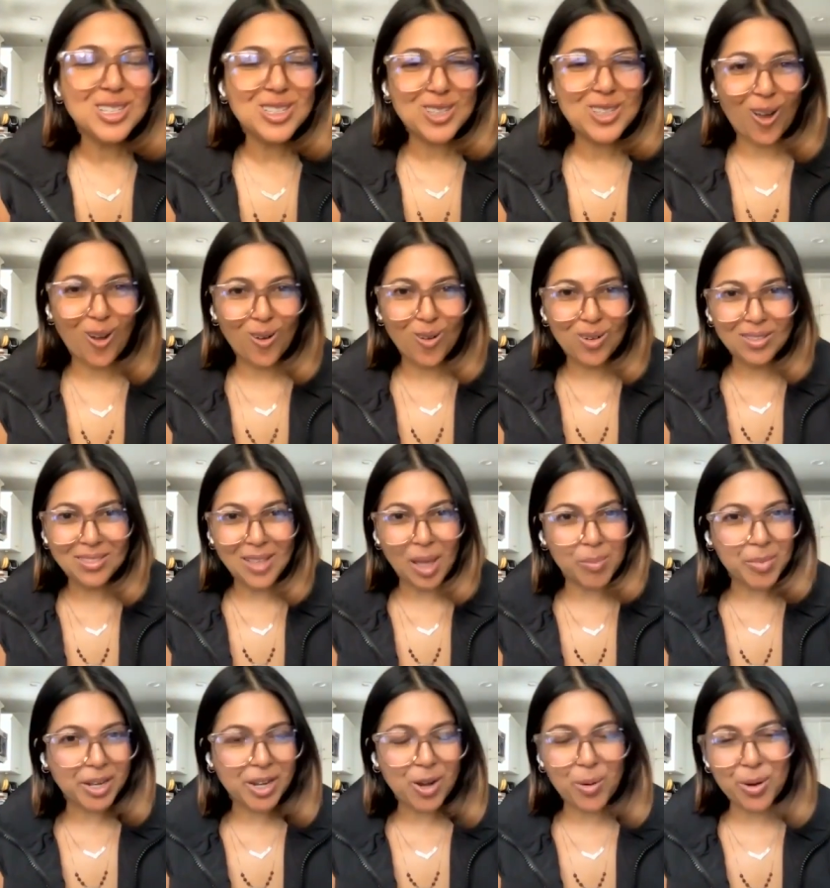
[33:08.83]
So
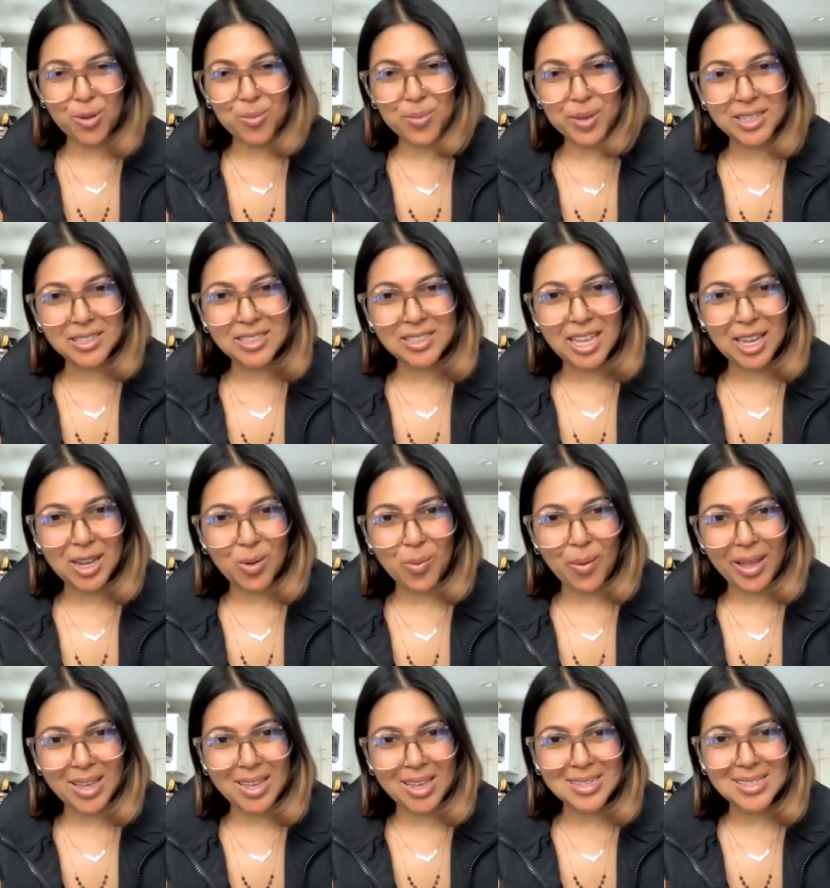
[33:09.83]
let me know what your biggest
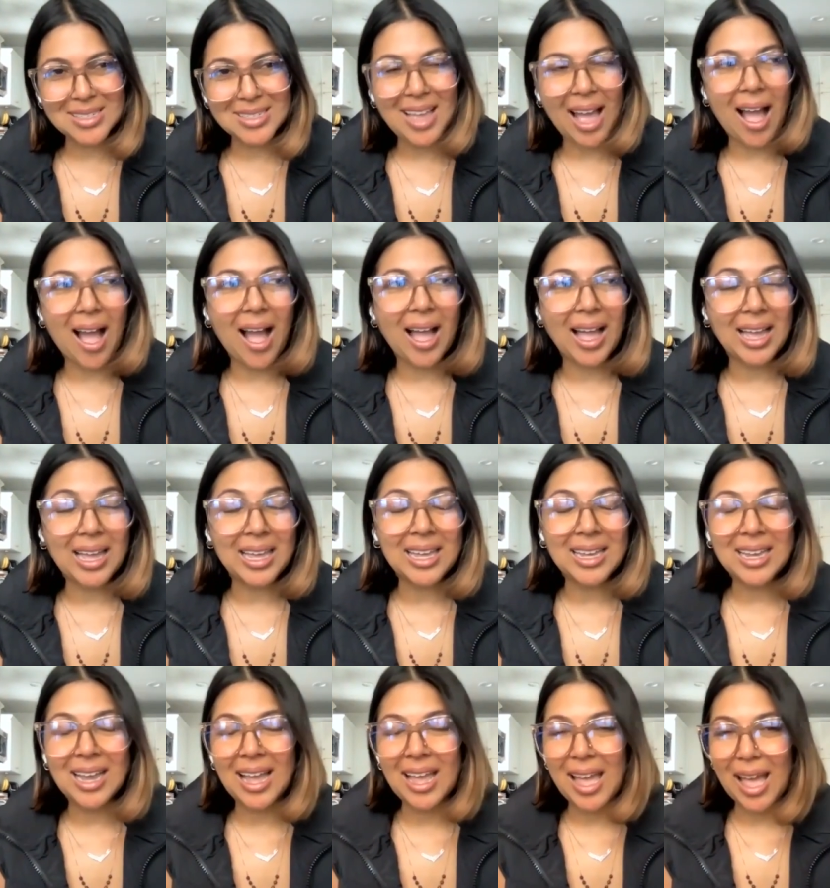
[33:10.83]
takeaway is.
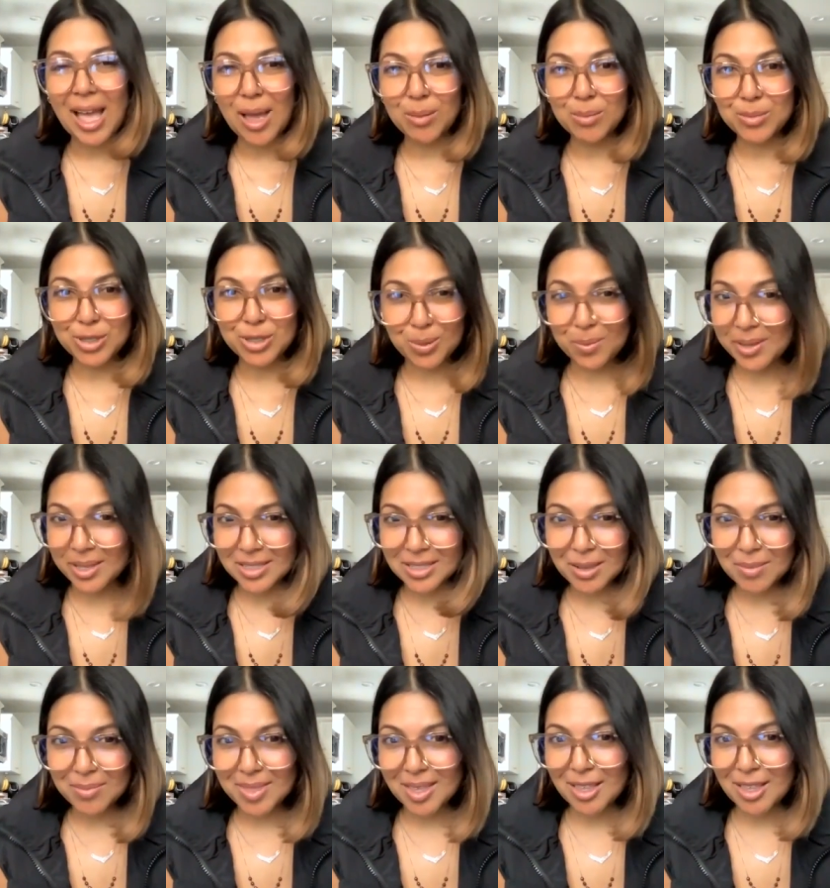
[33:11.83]
I am doing
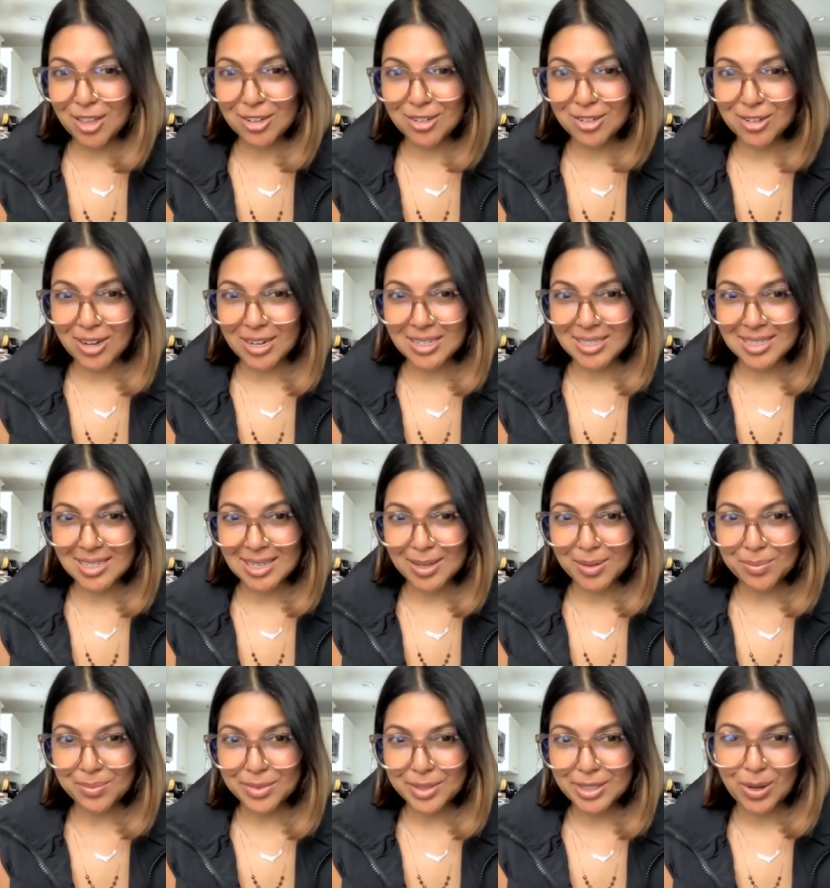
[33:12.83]
something a little
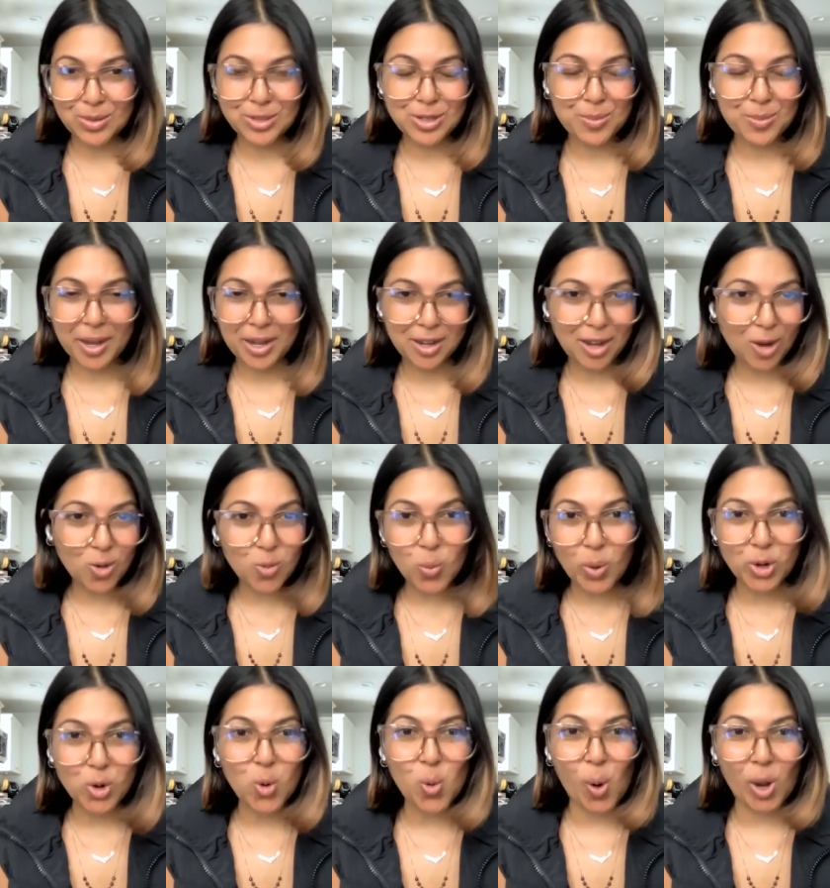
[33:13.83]
crazy. So depending on
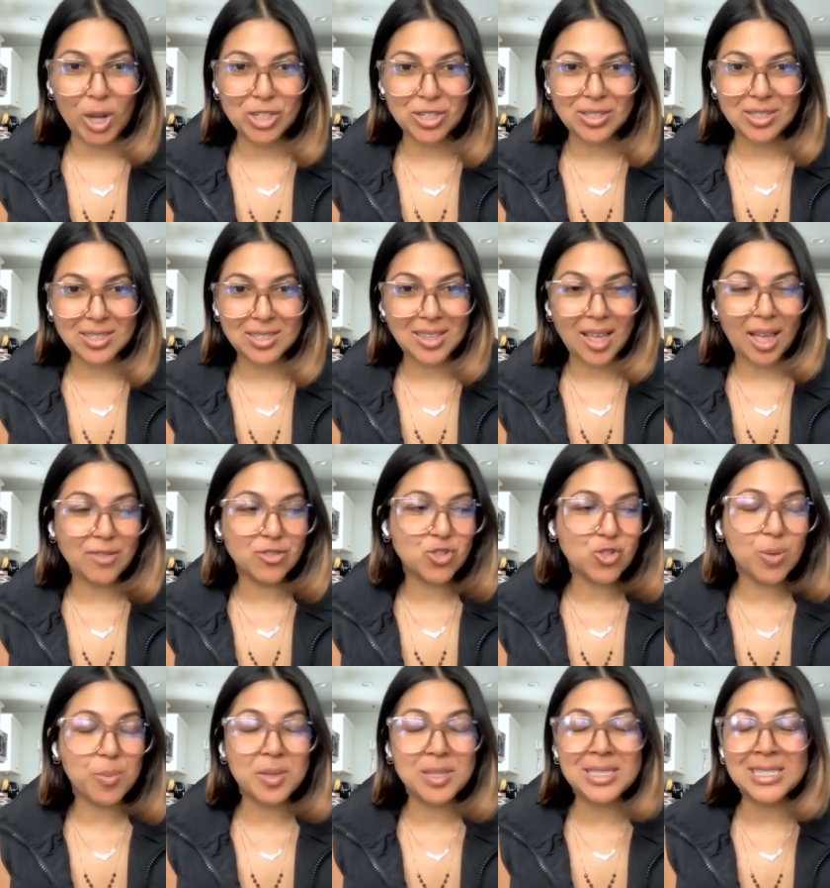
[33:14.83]
when you're watching this live
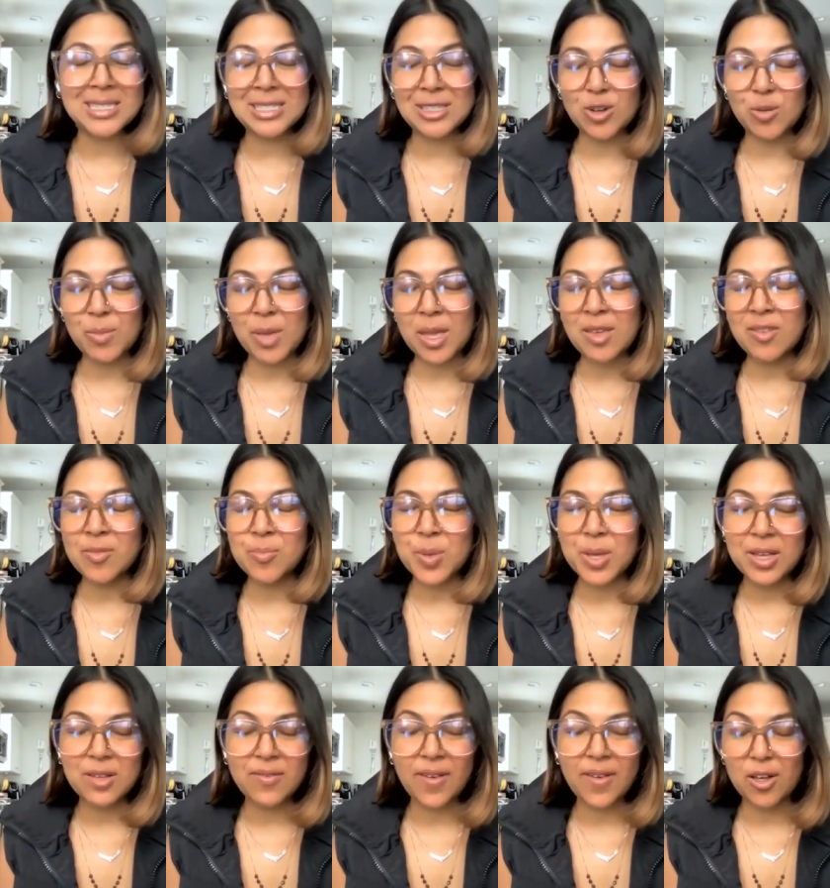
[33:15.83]
stream, it still may
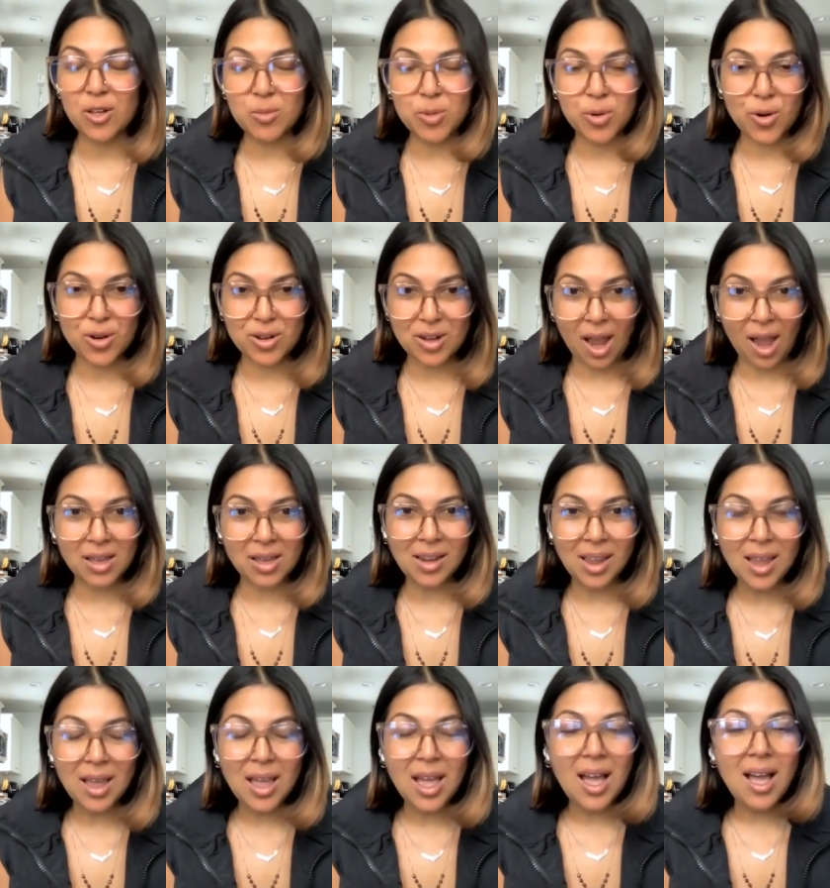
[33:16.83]
be available or not.